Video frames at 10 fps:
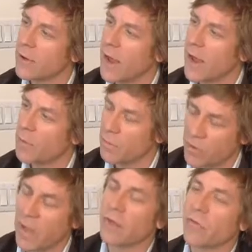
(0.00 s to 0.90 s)
I had been
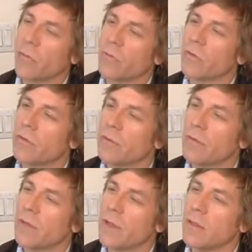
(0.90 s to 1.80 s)
playing drums
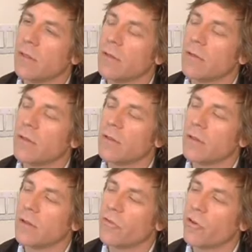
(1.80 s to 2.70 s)
in the in
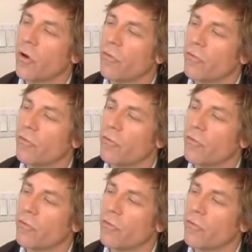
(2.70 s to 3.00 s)
the show